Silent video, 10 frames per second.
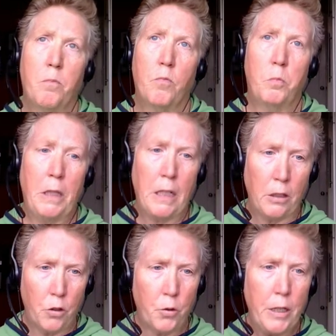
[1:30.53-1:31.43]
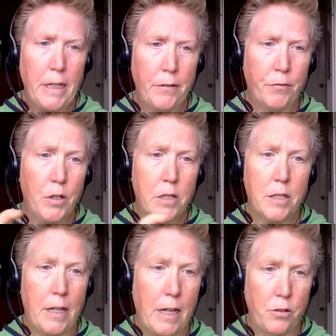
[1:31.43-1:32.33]
meaning 3 different
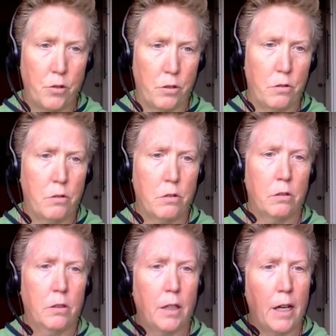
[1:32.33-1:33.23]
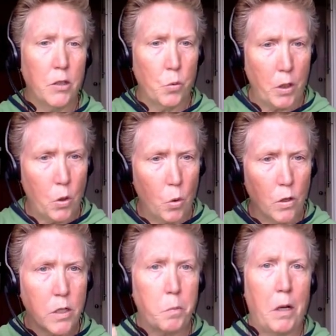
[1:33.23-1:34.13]
stages as we
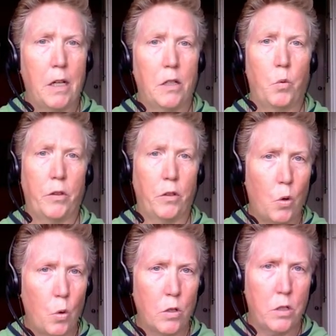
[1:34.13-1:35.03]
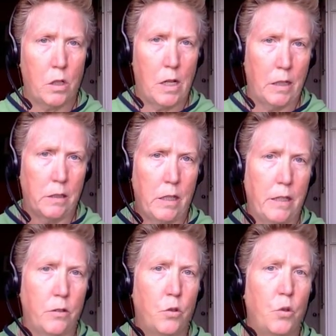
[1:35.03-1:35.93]
correspond with the course
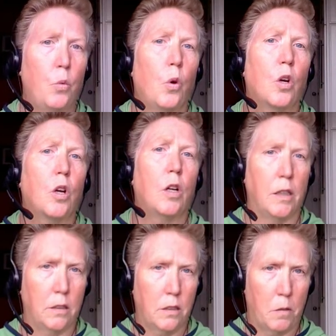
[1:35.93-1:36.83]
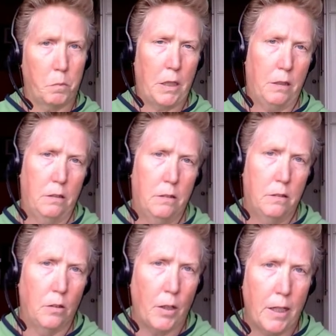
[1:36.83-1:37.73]
content to work on something.
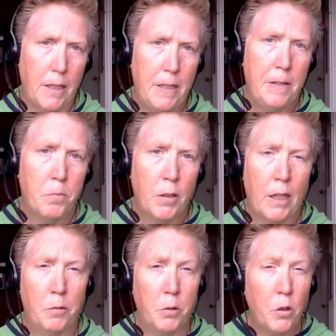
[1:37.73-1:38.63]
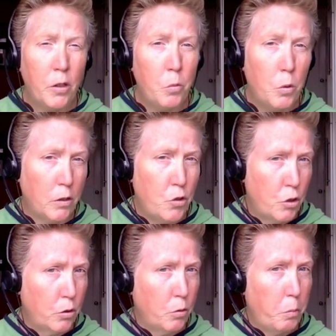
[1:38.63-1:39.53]
Okay, and I'm going to
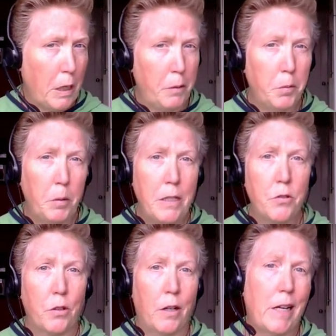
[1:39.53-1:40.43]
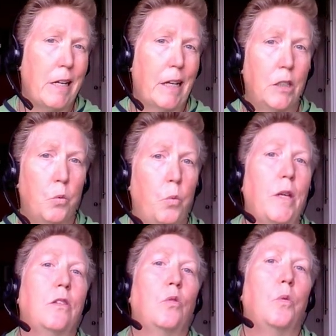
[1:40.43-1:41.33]
want you probably starting next
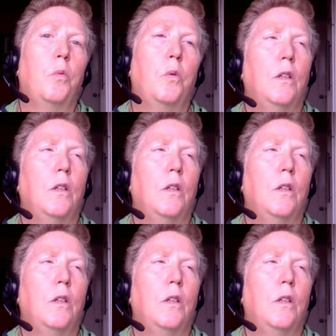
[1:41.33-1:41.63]
week to